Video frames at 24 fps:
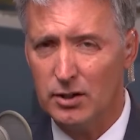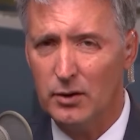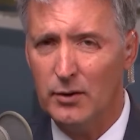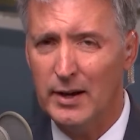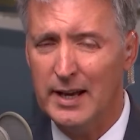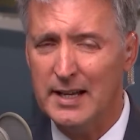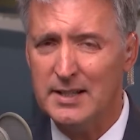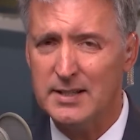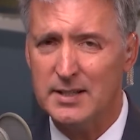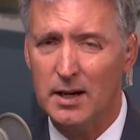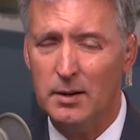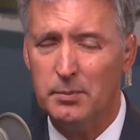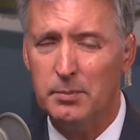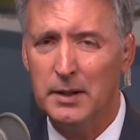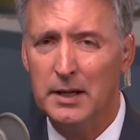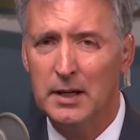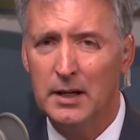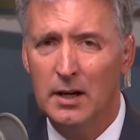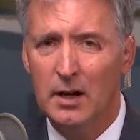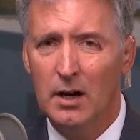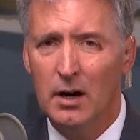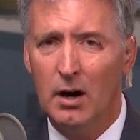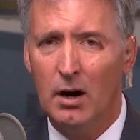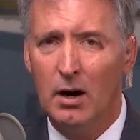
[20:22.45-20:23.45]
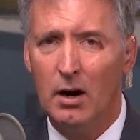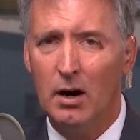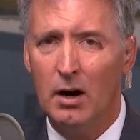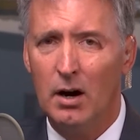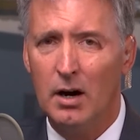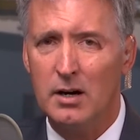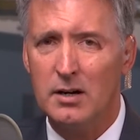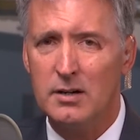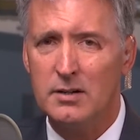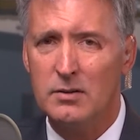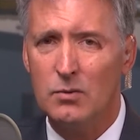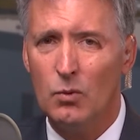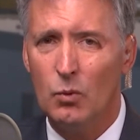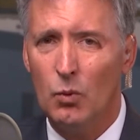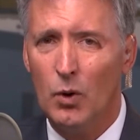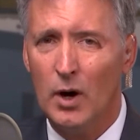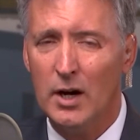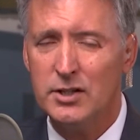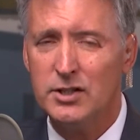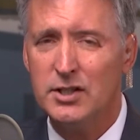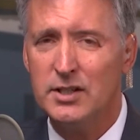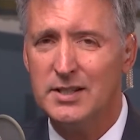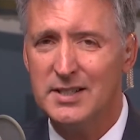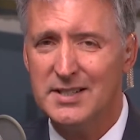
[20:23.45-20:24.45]
who heads up our
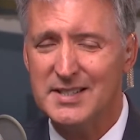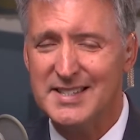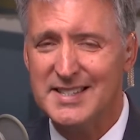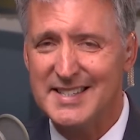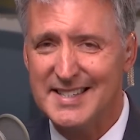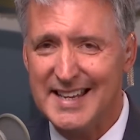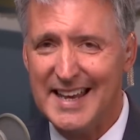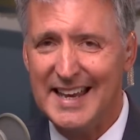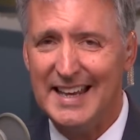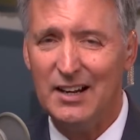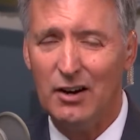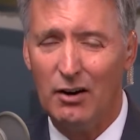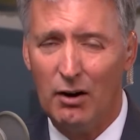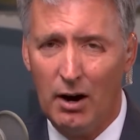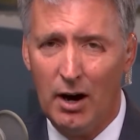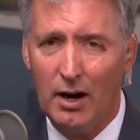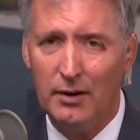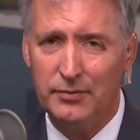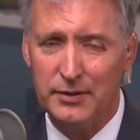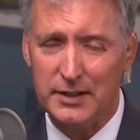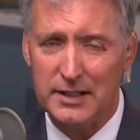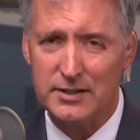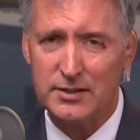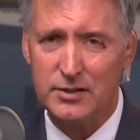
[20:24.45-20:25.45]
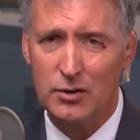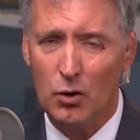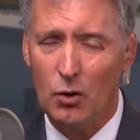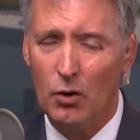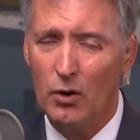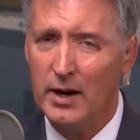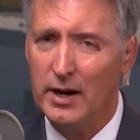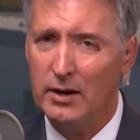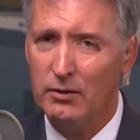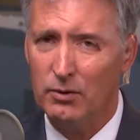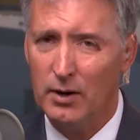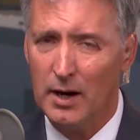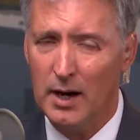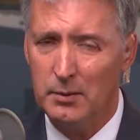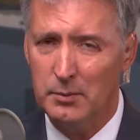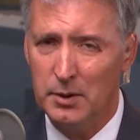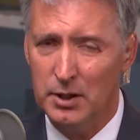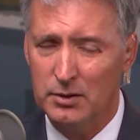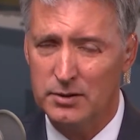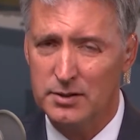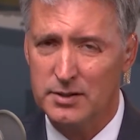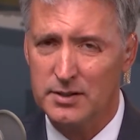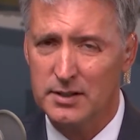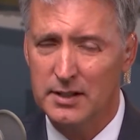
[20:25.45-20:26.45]
Washington State office, Jorge
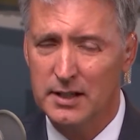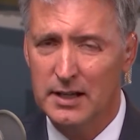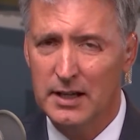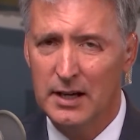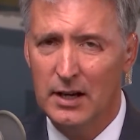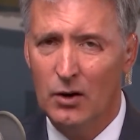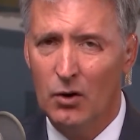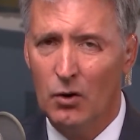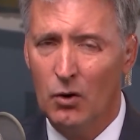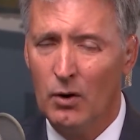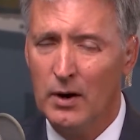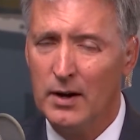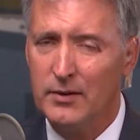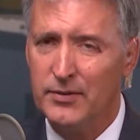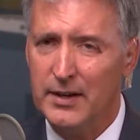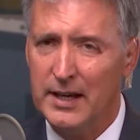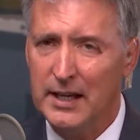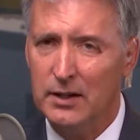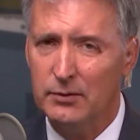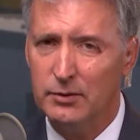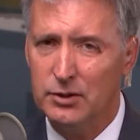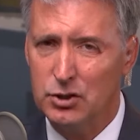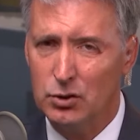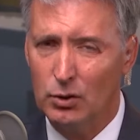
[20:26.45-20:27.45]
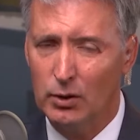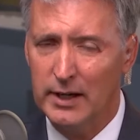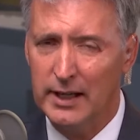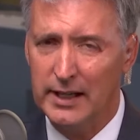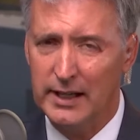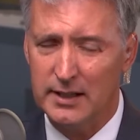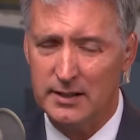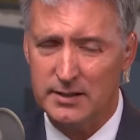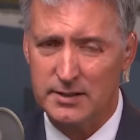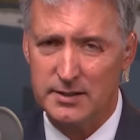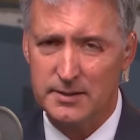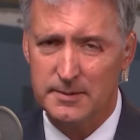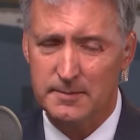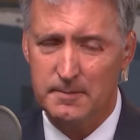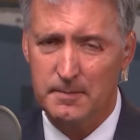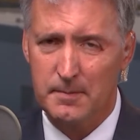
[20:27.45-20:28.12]
Ramos. Jorge, thank you for joining us.